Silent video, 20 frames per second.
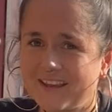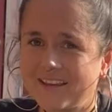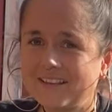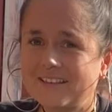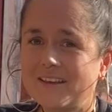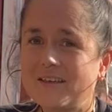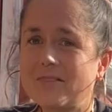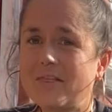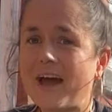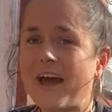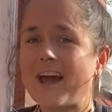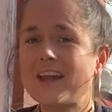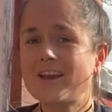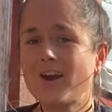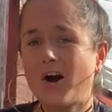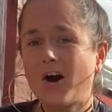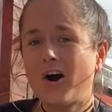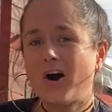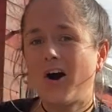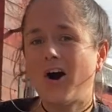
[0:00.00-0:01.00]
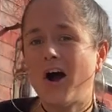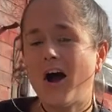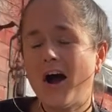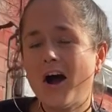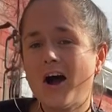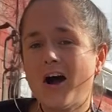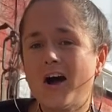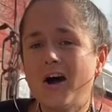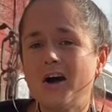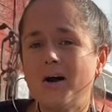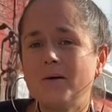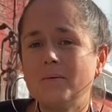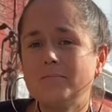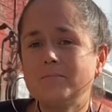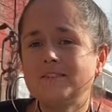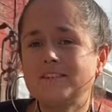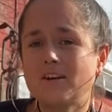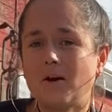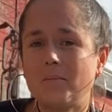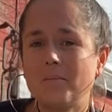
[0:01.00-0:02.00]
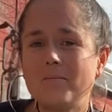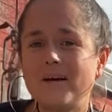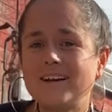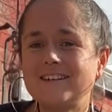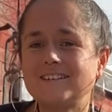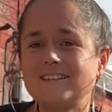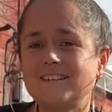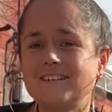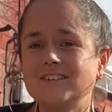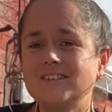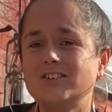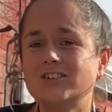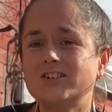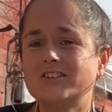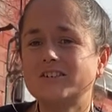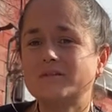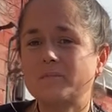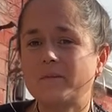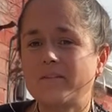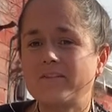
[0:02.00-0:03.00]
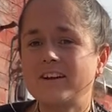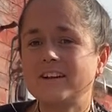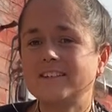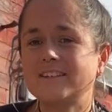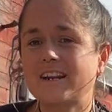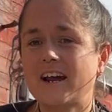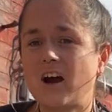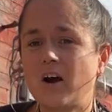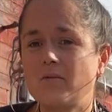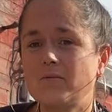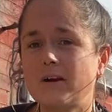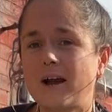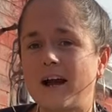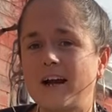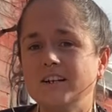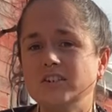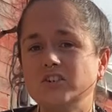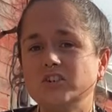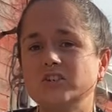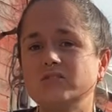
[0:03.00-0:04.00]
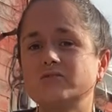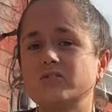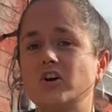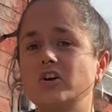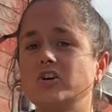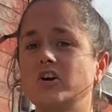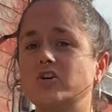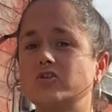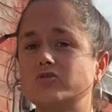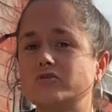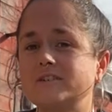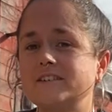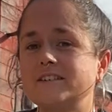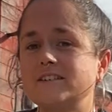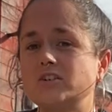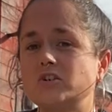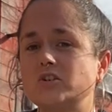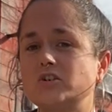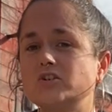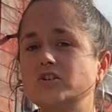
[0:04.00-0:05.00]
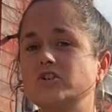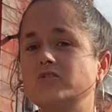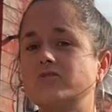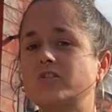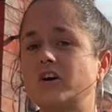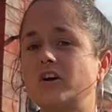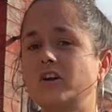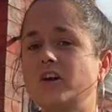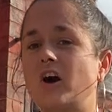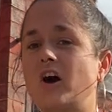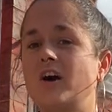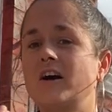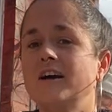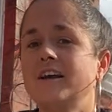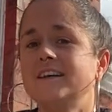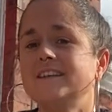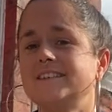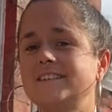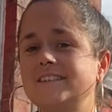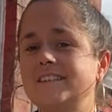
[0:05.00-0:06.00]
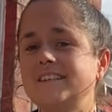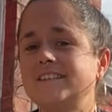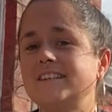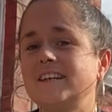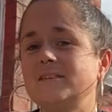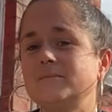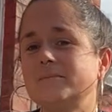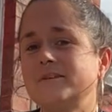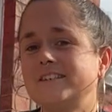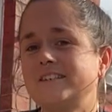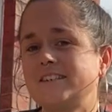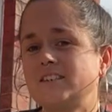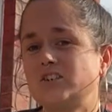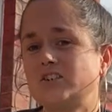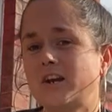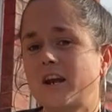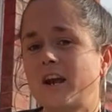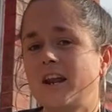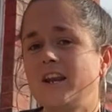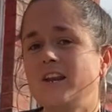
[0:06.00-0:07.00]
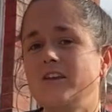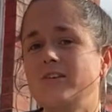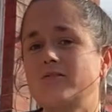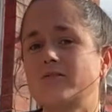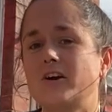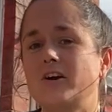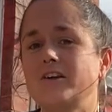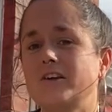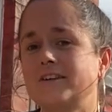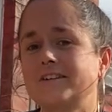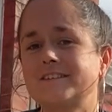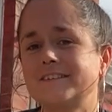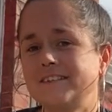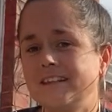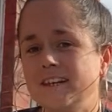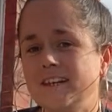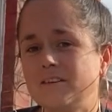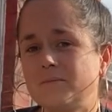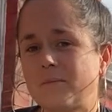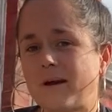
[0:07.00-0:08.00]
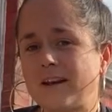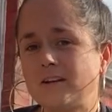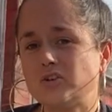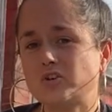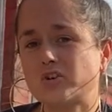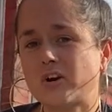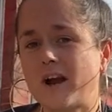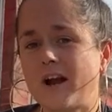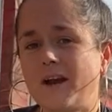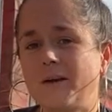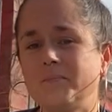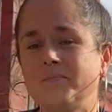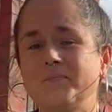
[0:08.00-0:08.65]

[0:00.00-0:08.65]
So they're your herbs, your medicines, your spirits to help guide you. You've got your crystals, you've got your sit-in position, you've got your seed mantra.